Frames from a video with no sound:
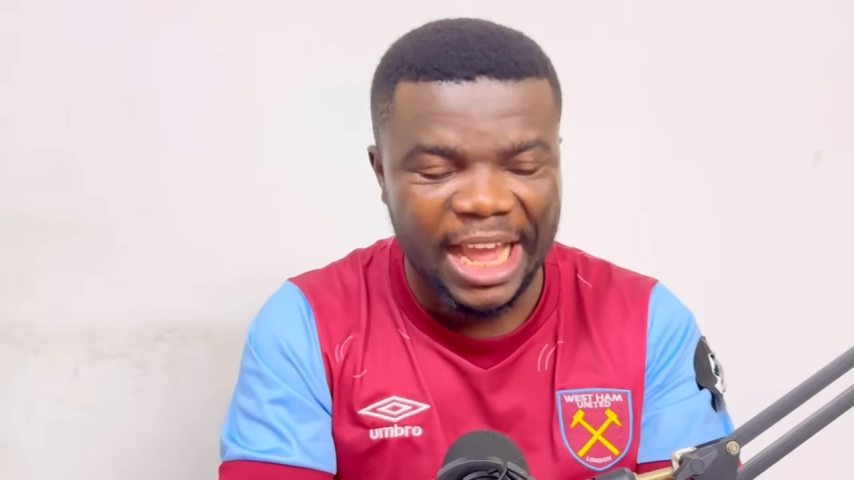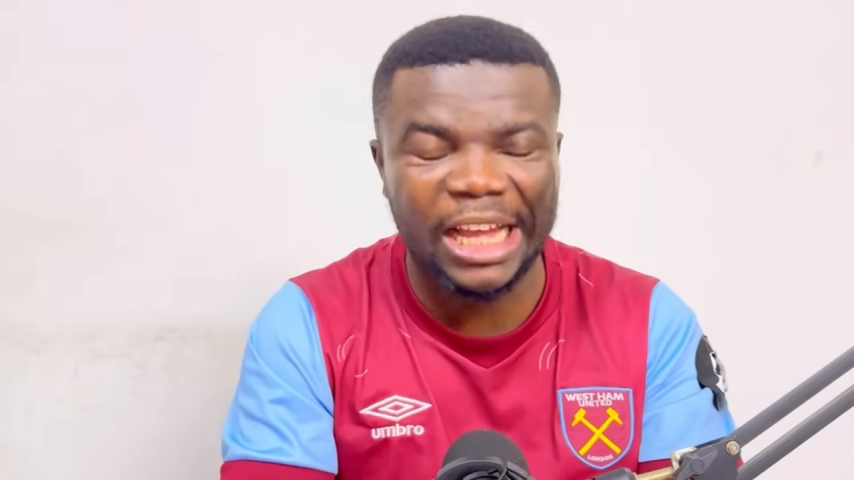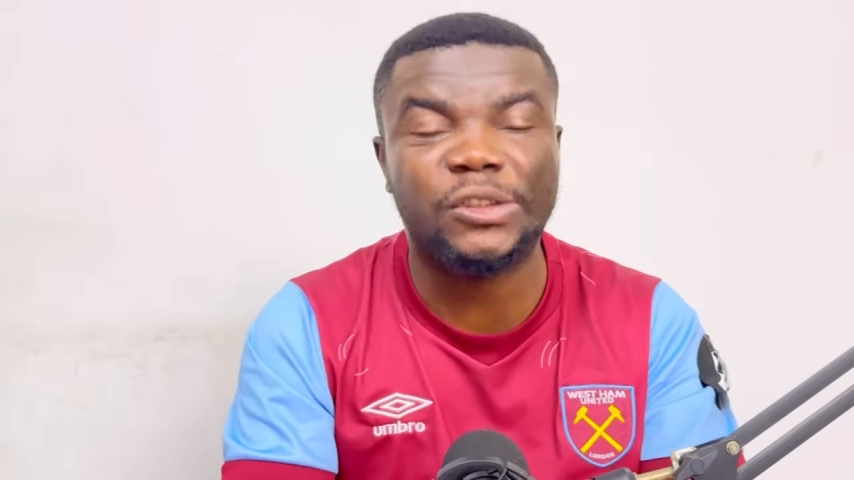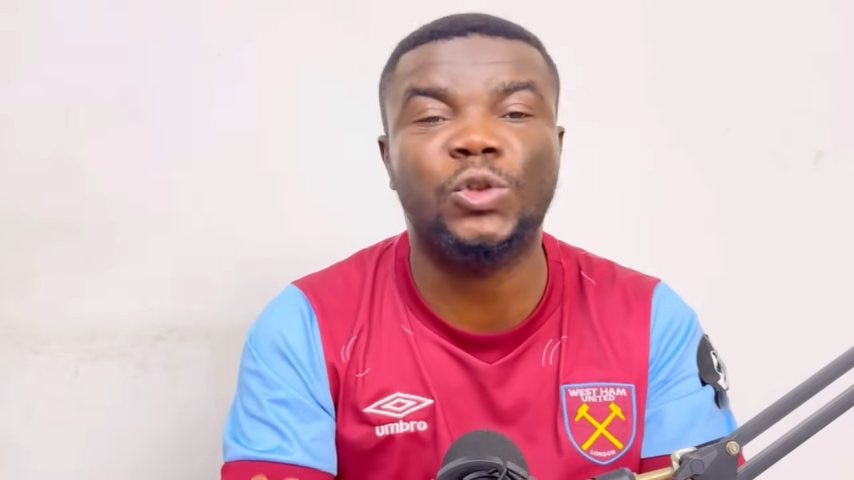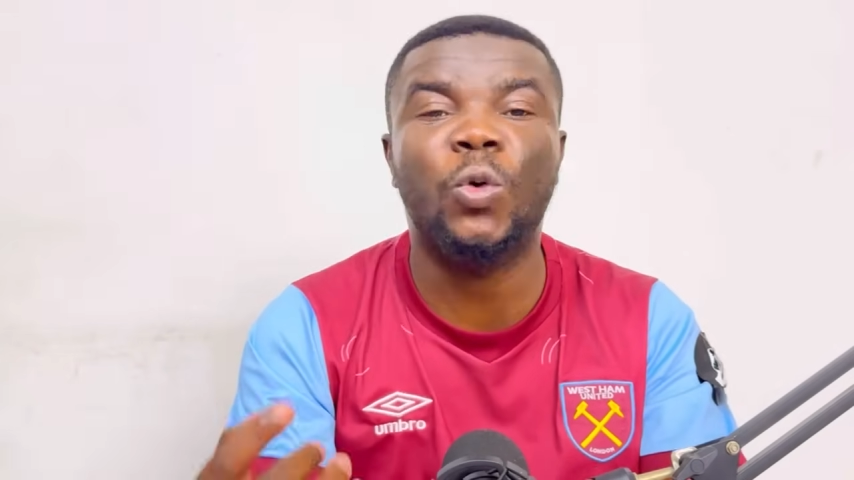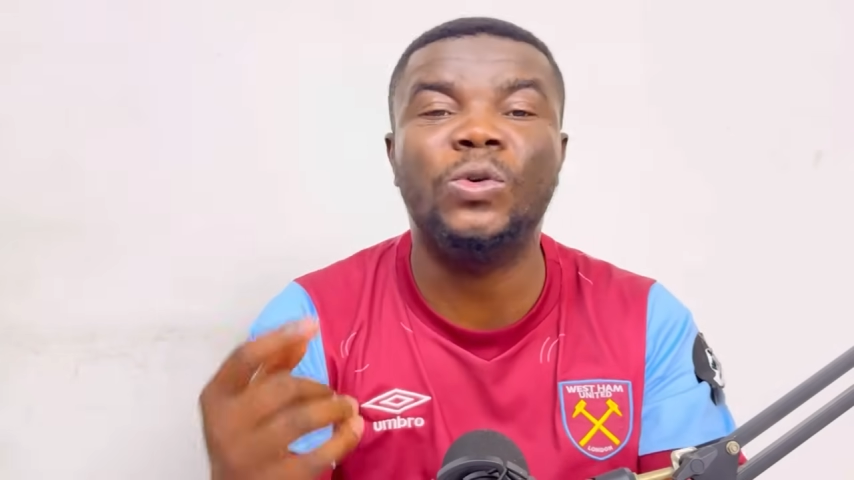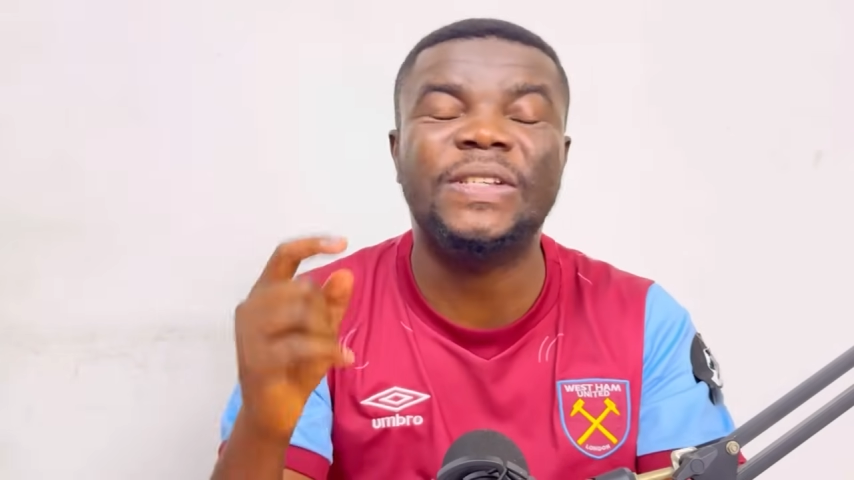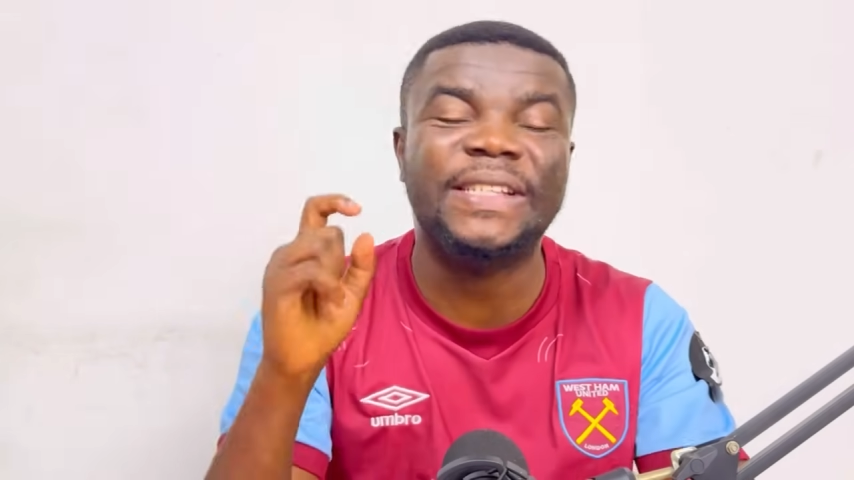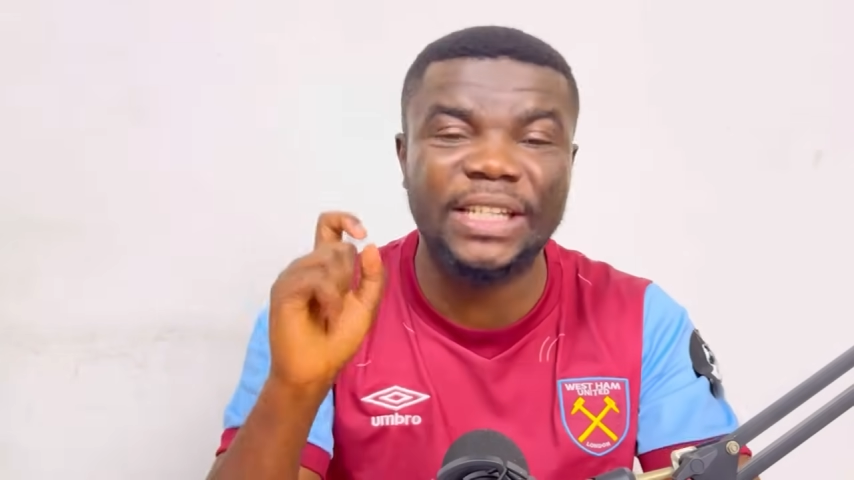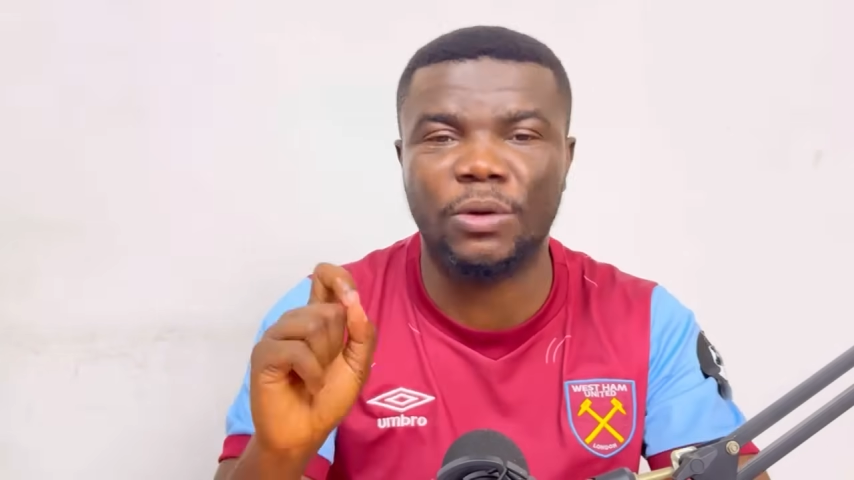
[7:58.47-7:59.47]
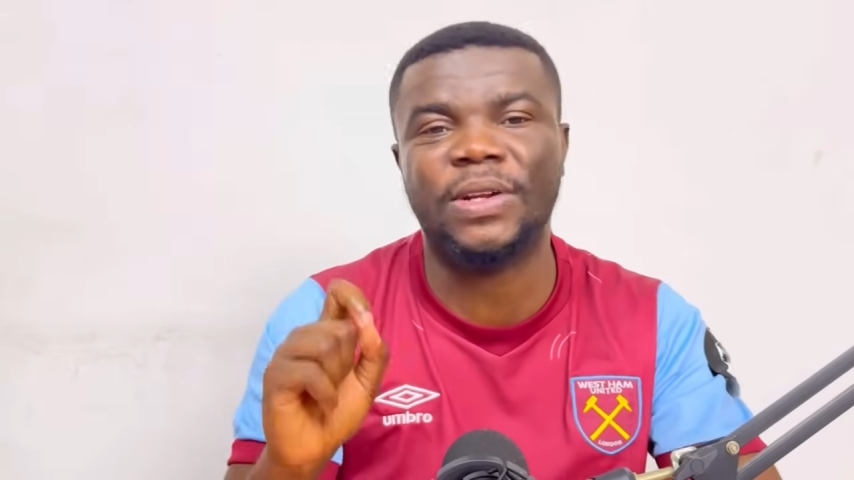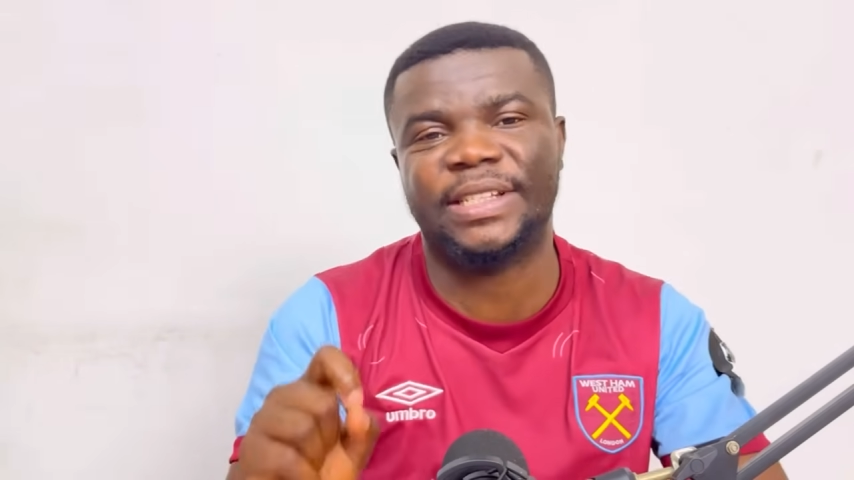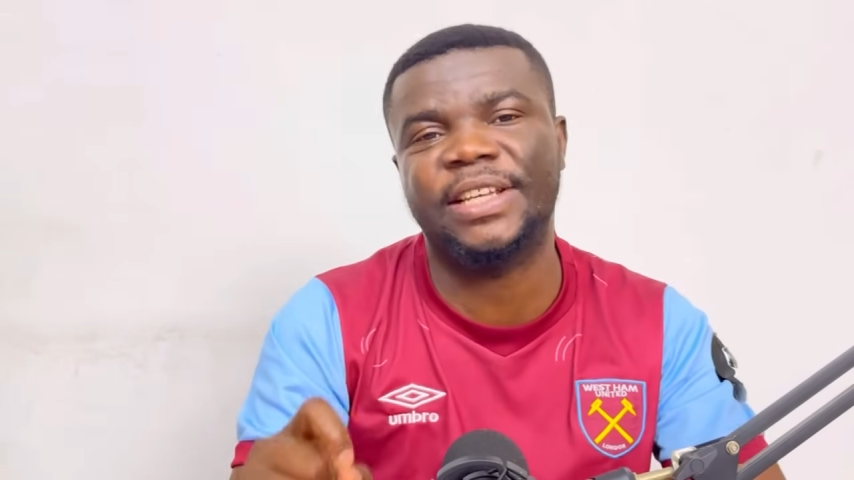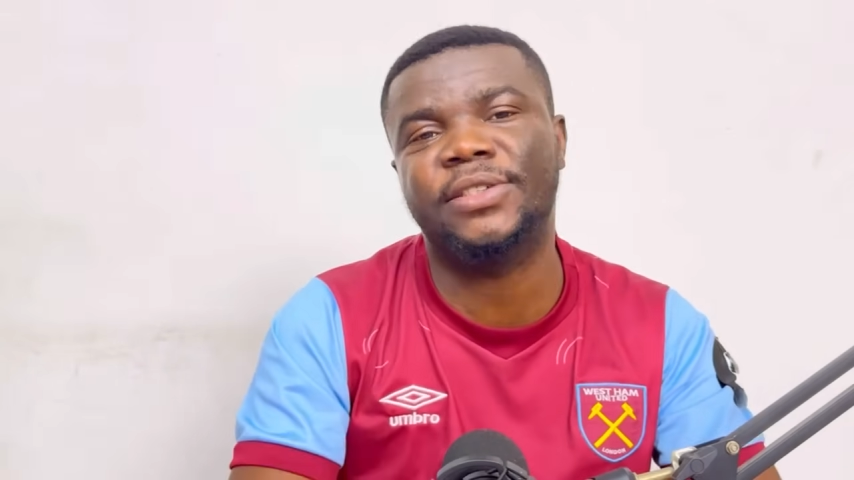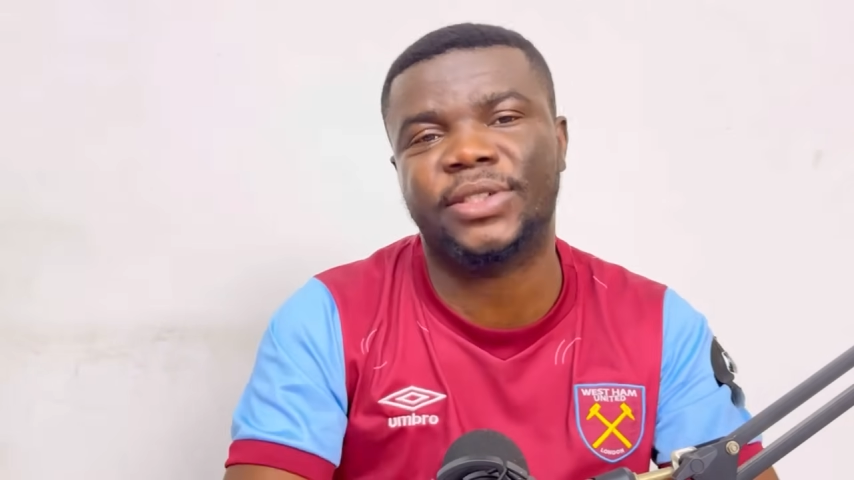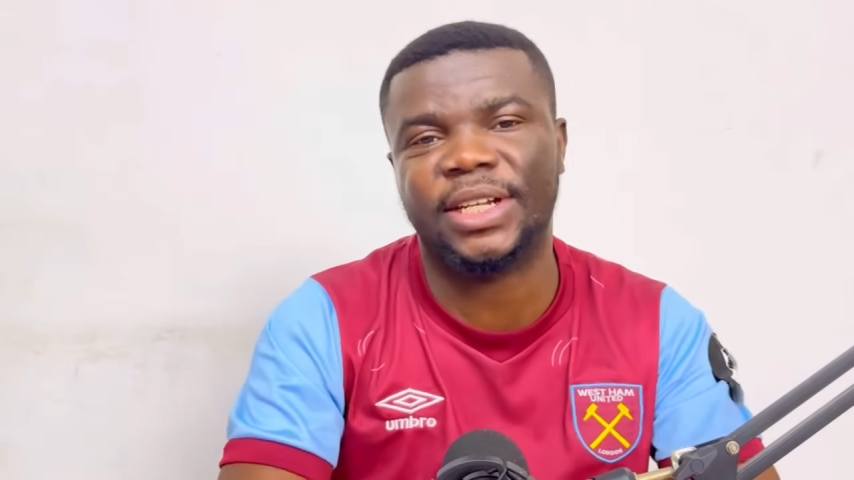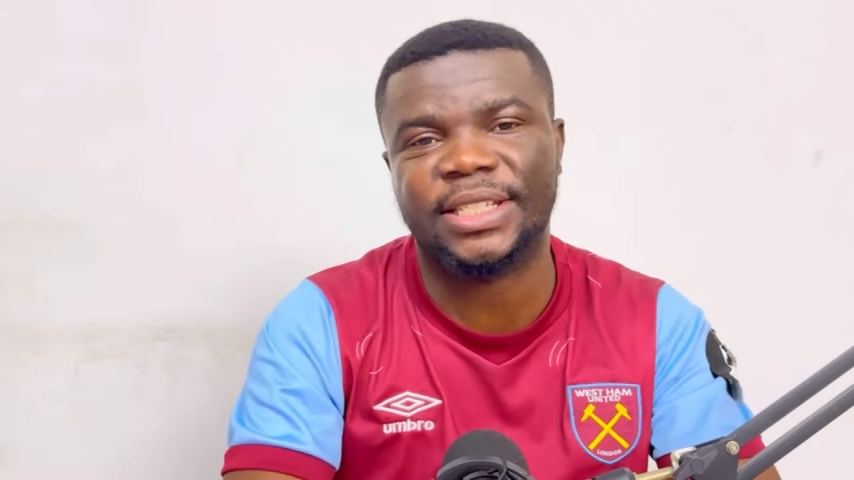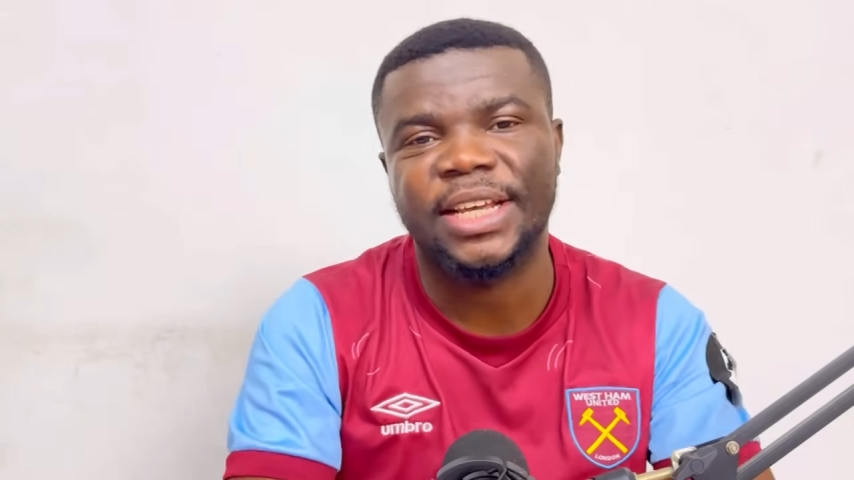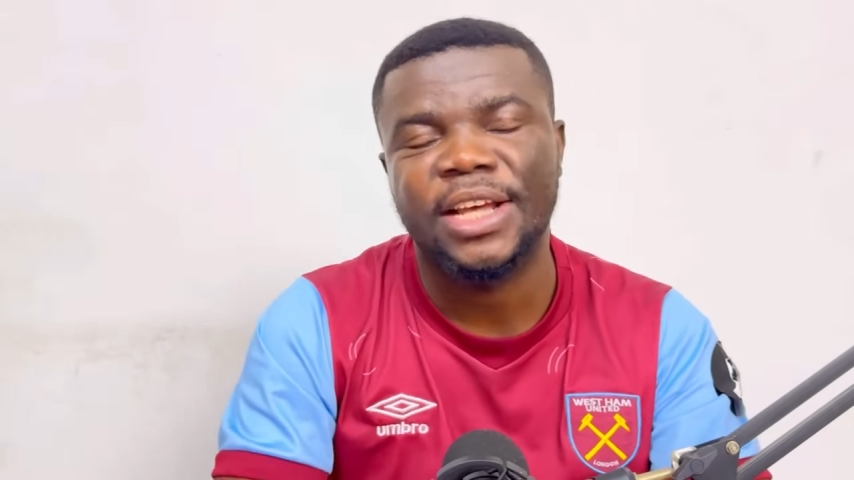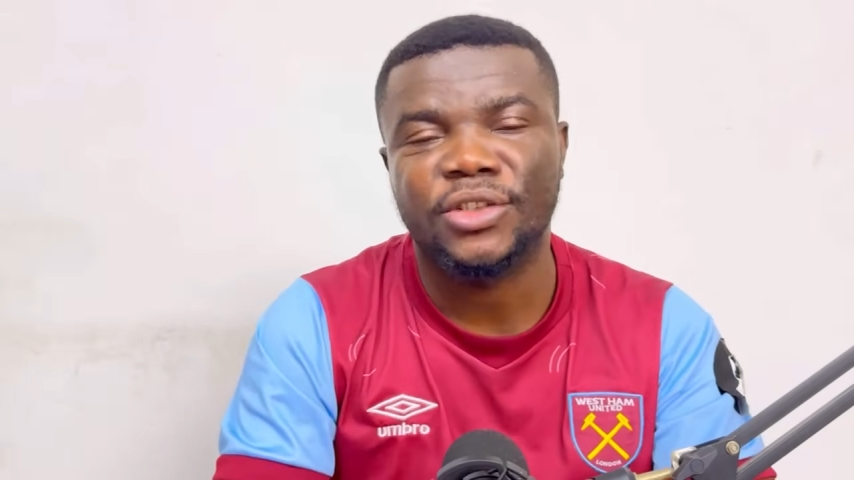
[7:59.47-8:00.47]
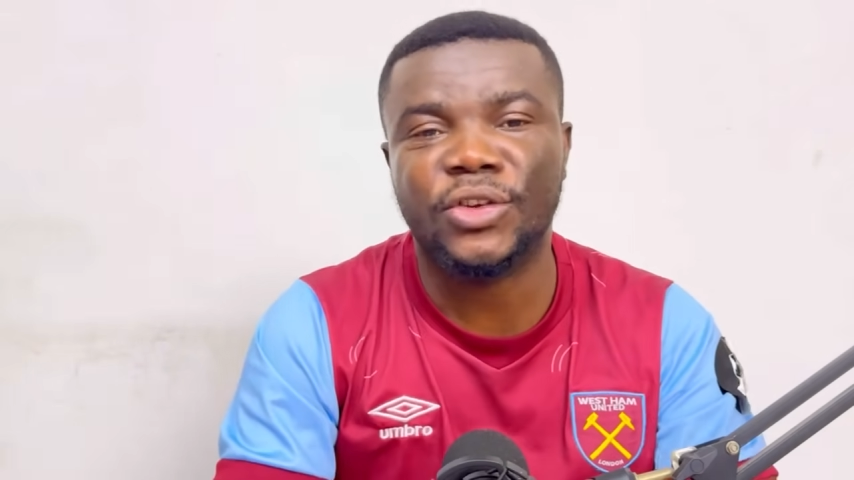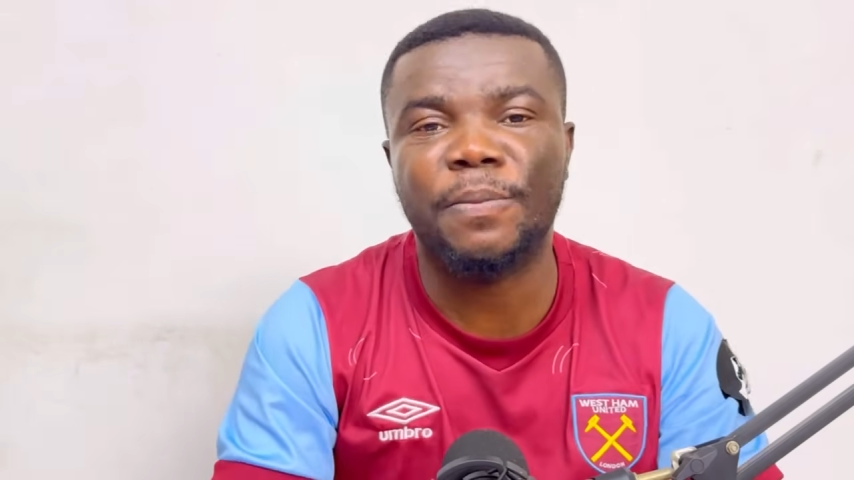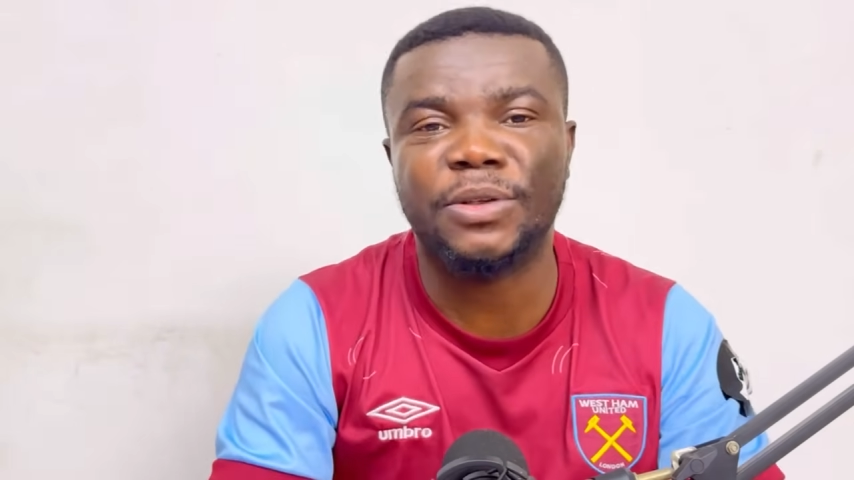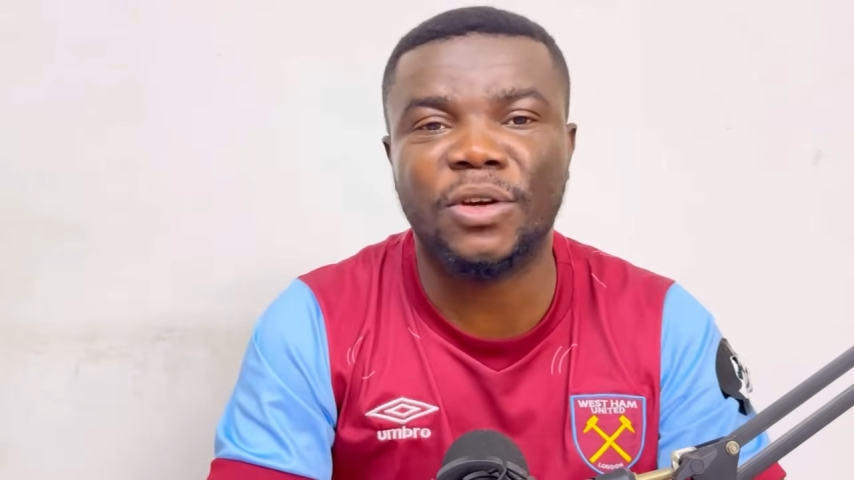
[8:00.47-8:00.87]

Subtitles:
I show serious interest. Some person